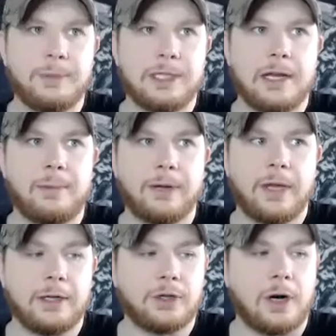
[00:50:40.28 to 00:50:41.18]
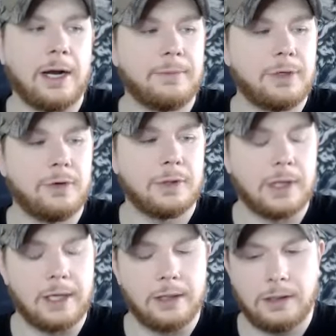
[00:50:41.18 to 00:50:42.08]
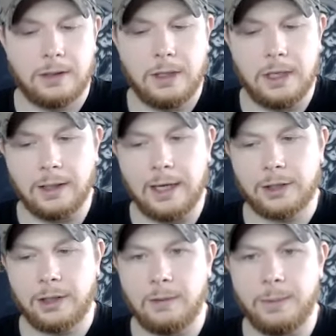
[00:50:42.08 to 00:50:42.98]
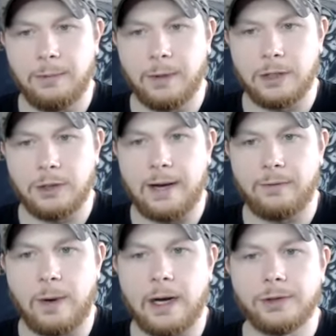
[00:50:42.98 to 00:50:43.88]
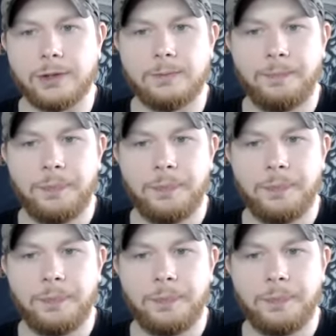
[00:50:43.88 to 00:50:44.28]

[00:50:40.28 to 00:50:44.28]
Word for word: be said about that tribe too. Is like the election of the people that you have around you.